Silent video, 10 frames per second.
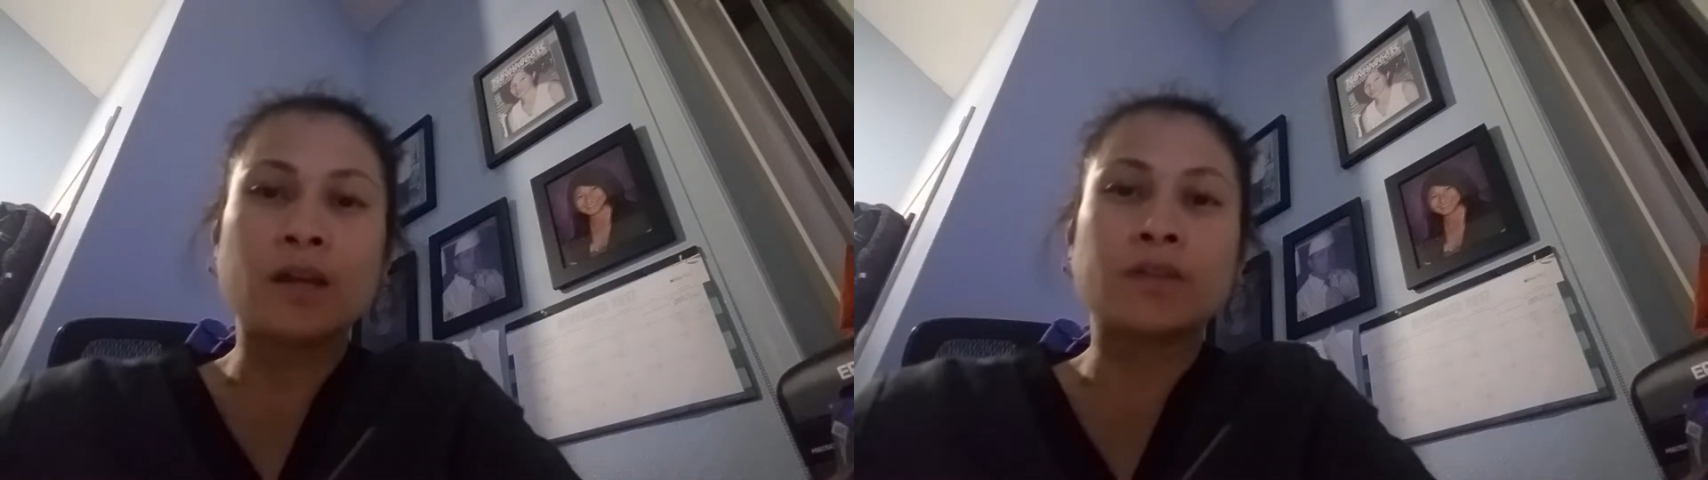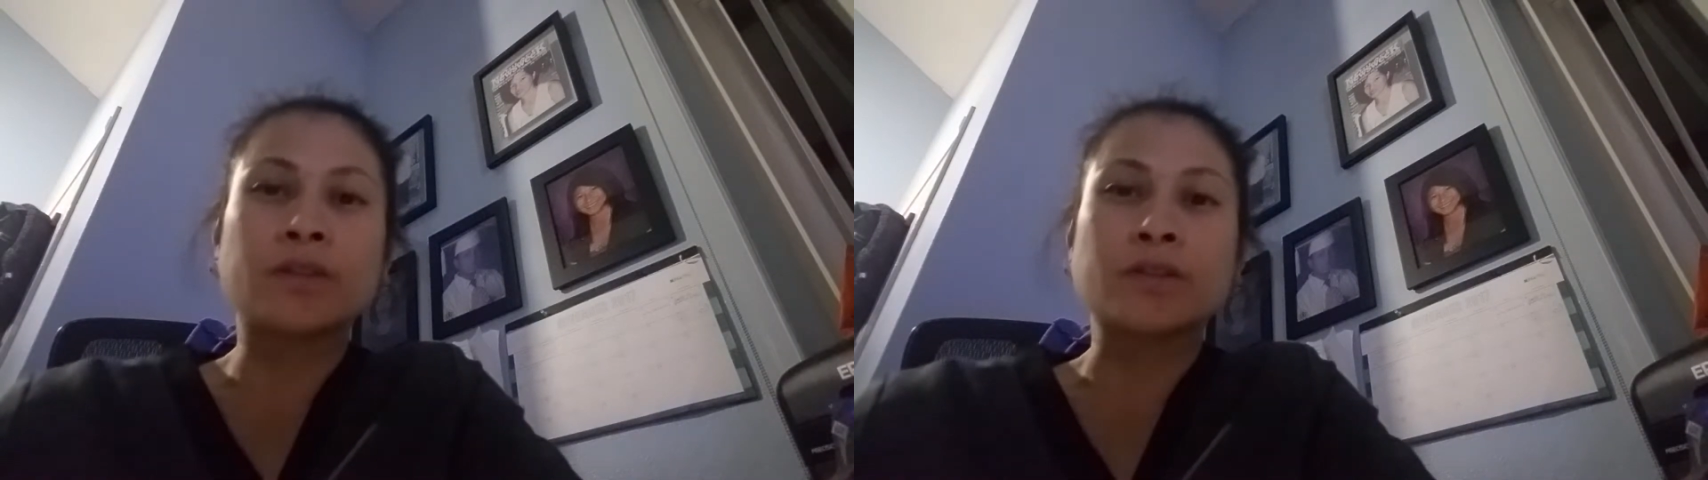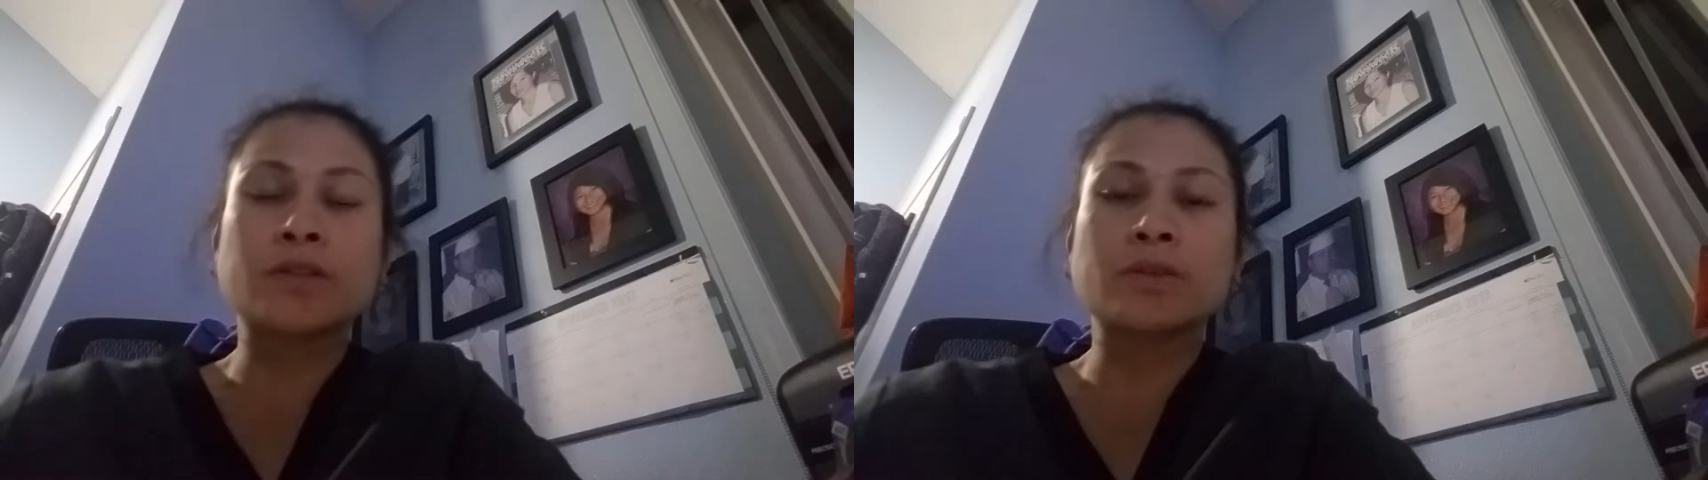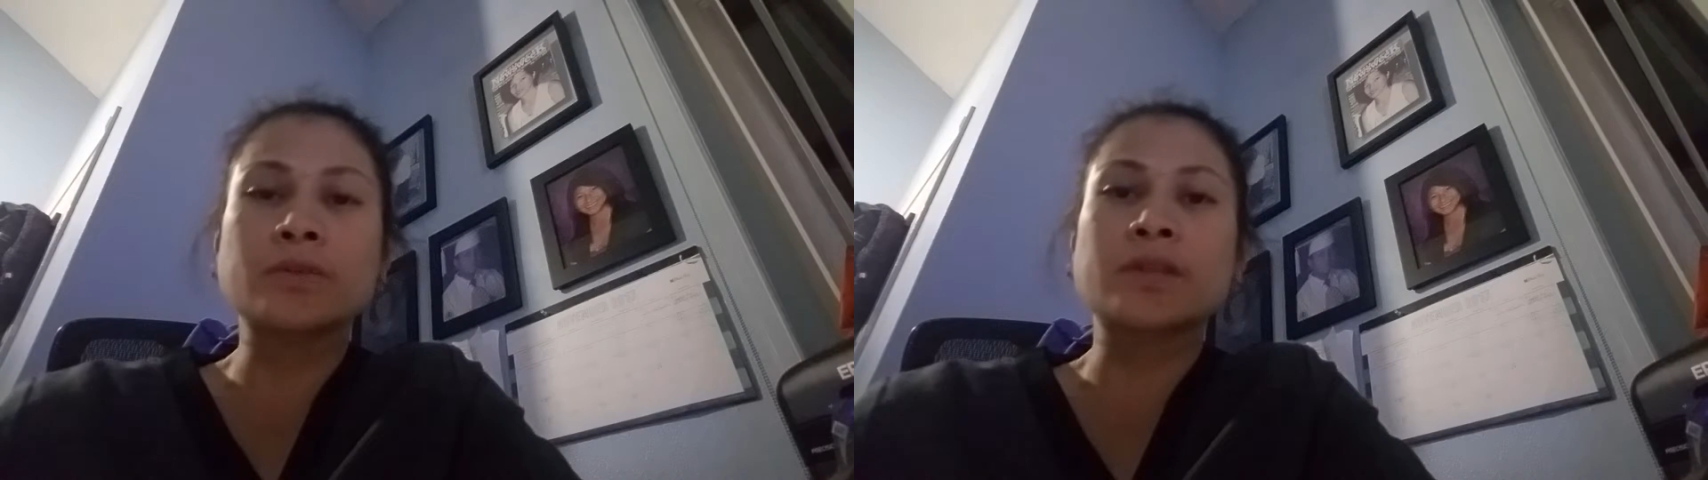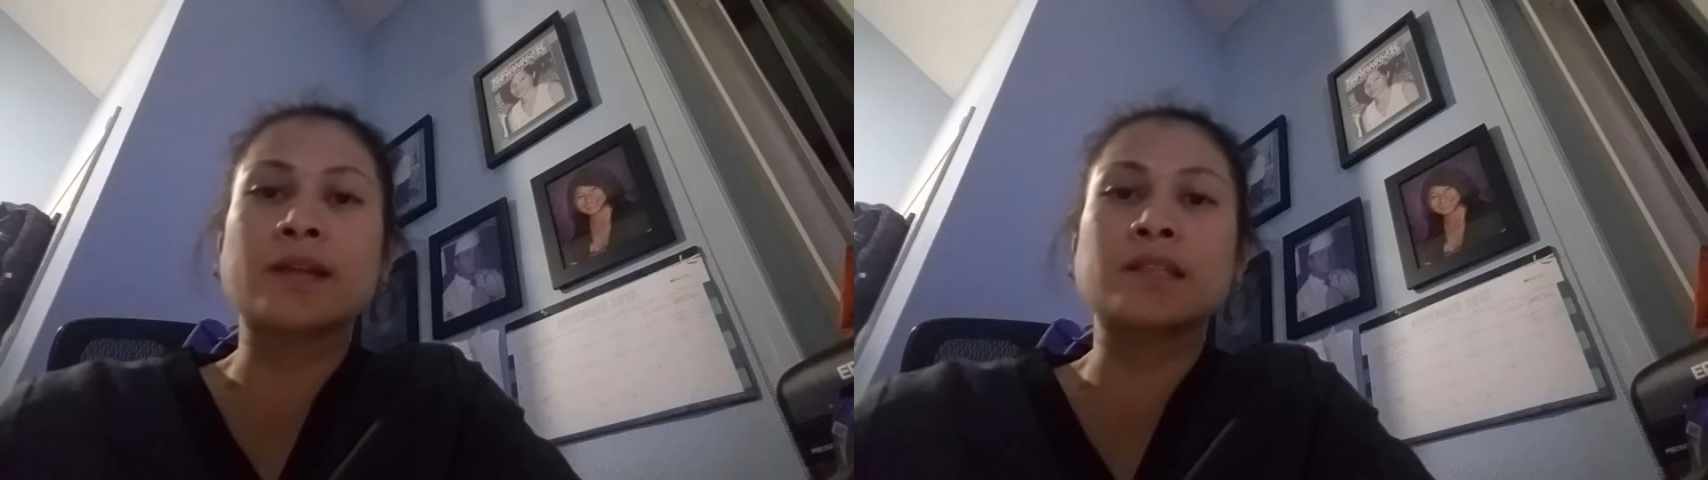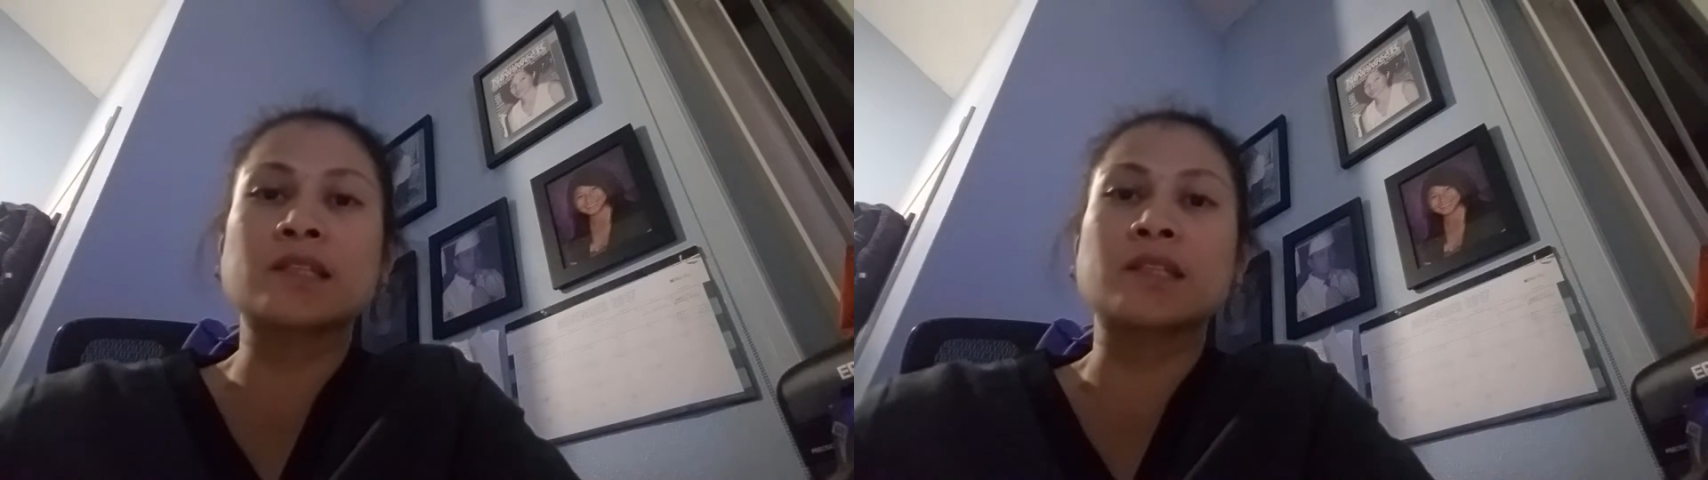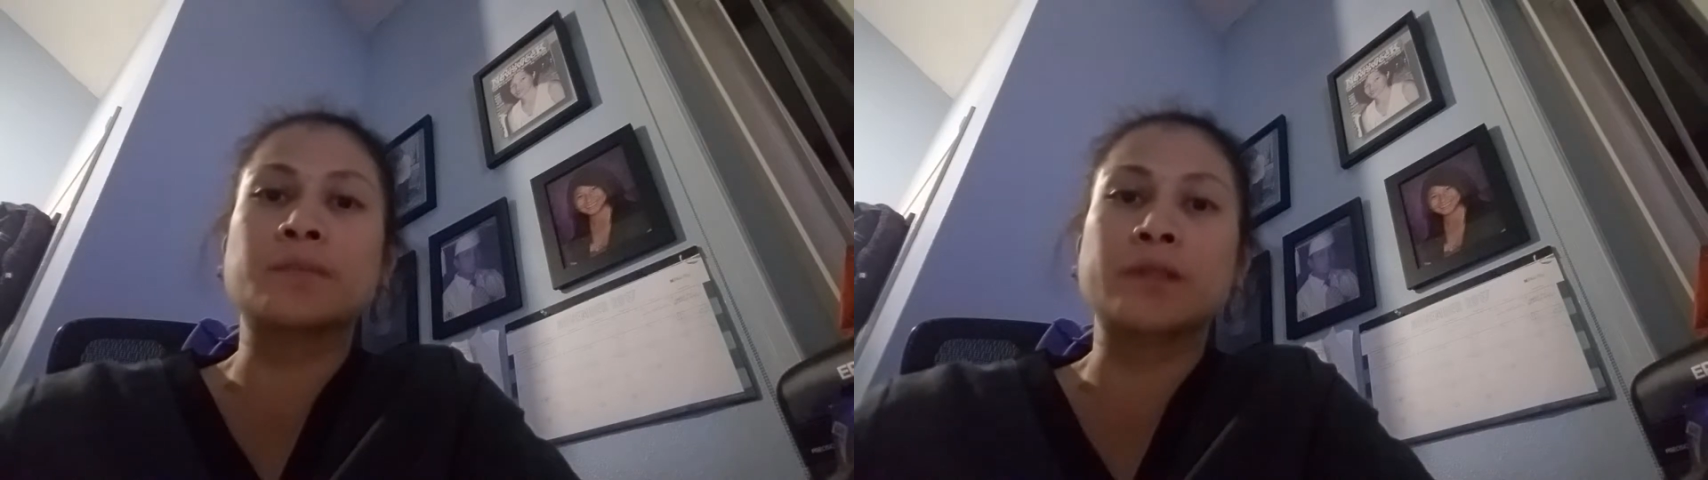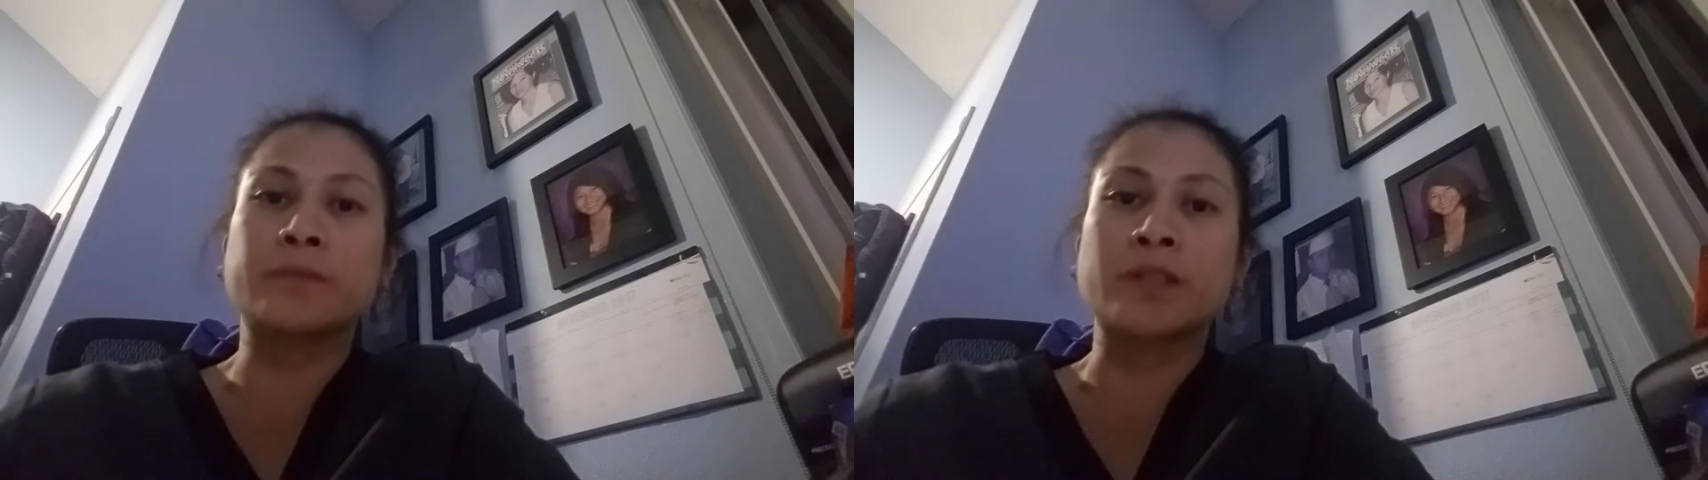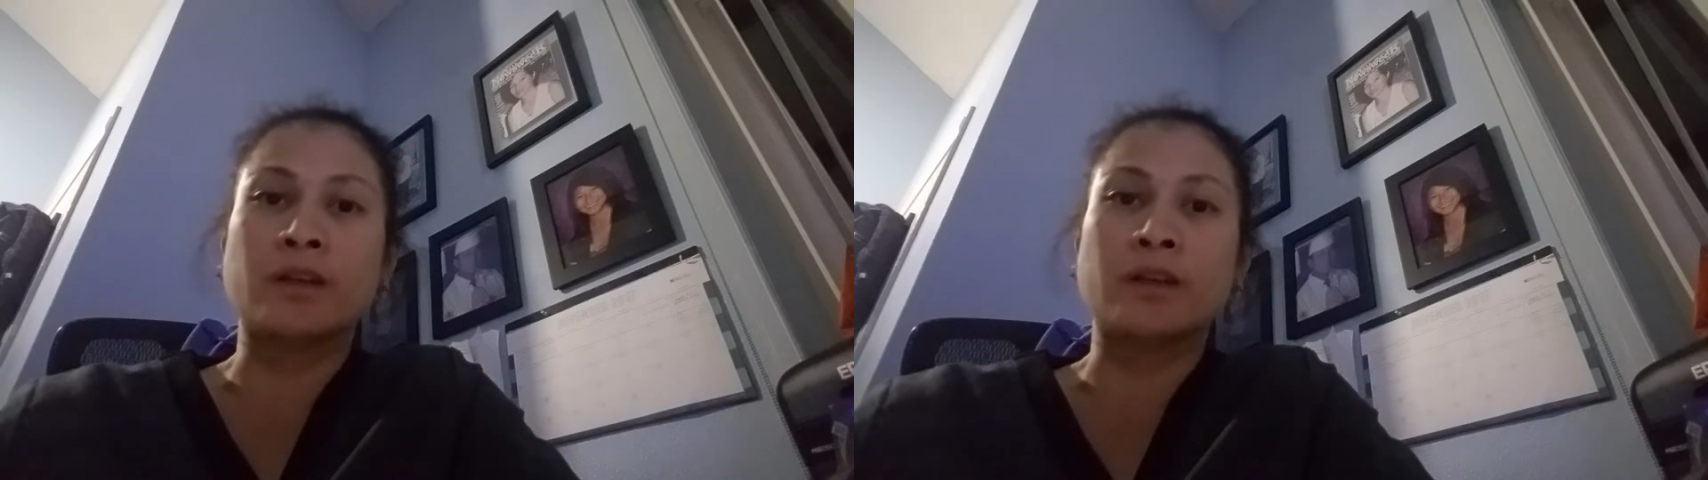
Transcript: There's two signs and symptoms